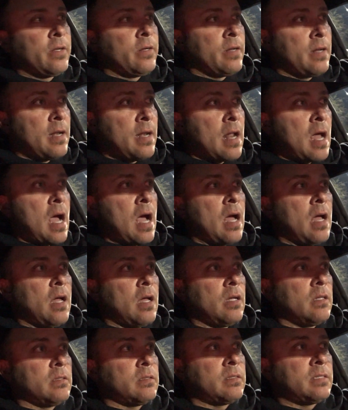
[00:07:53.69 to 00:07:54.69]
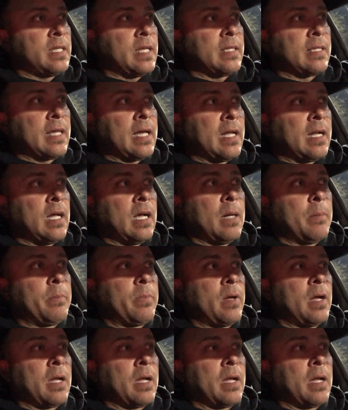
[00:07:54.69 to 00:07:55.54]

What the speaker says: Could not set that up.